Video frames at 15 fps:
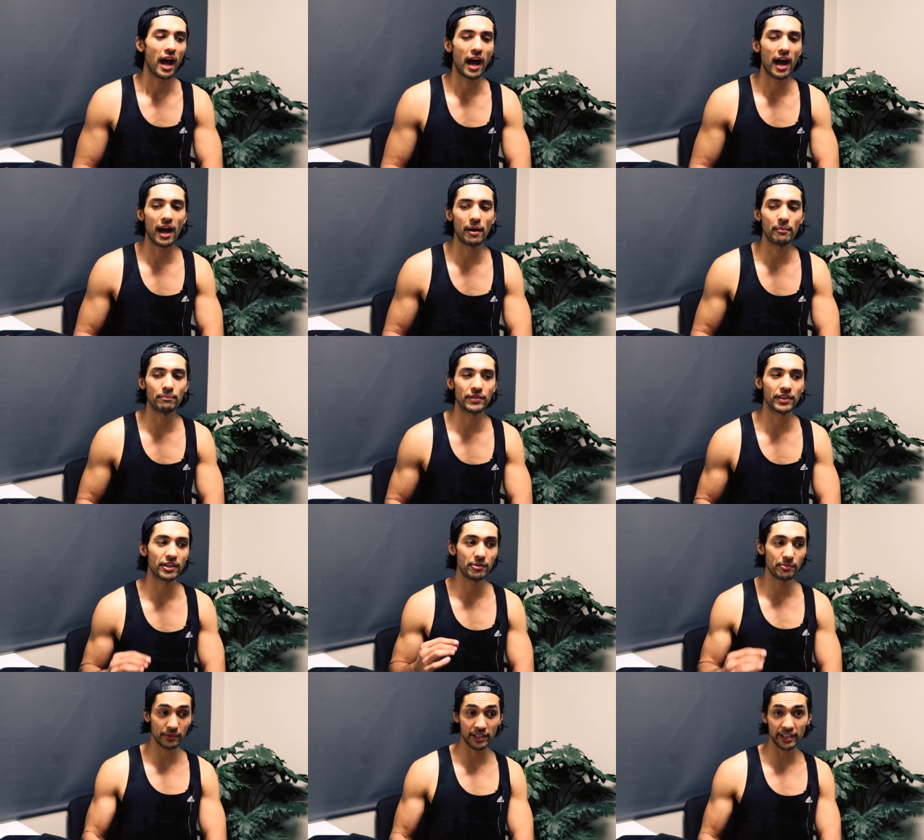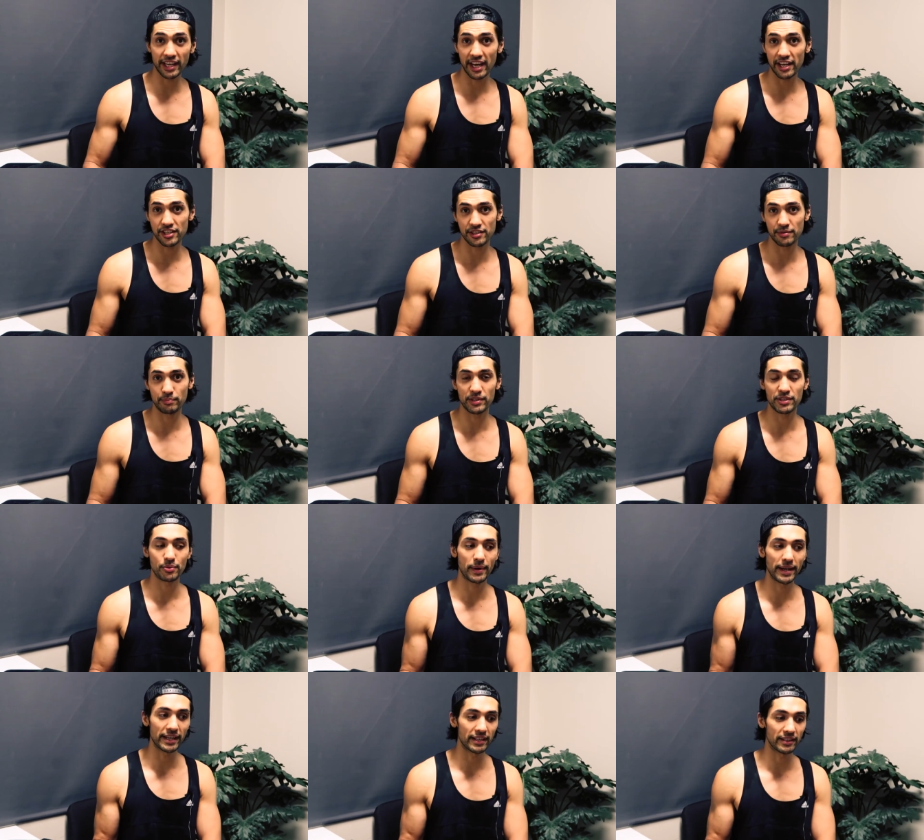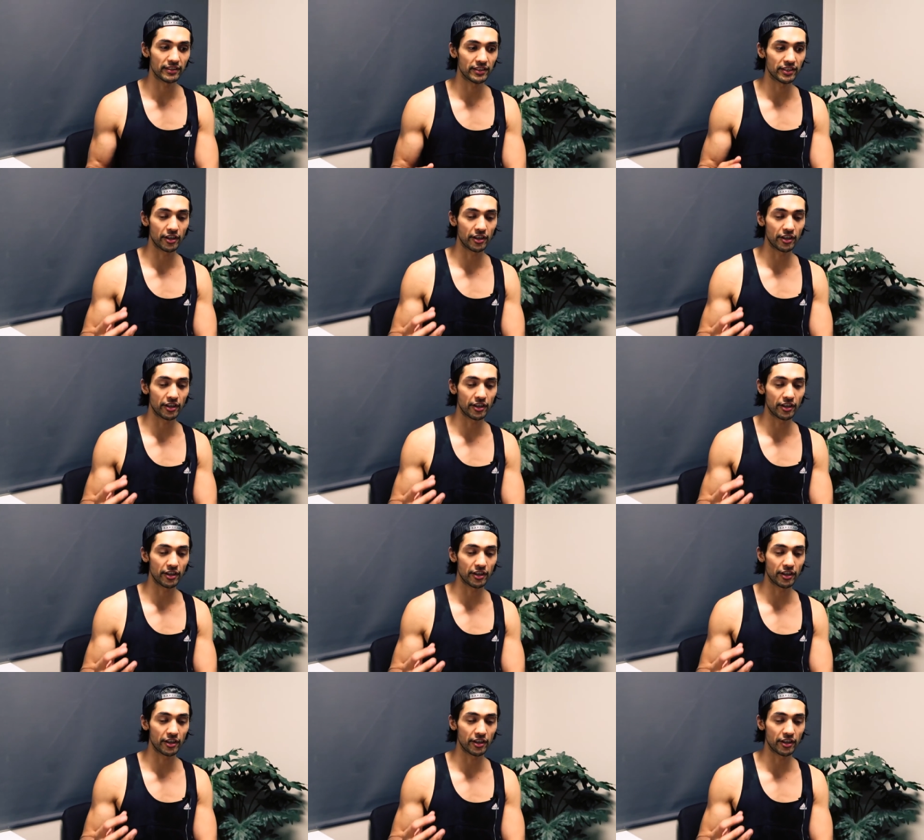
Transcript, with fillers: Um, the communication between,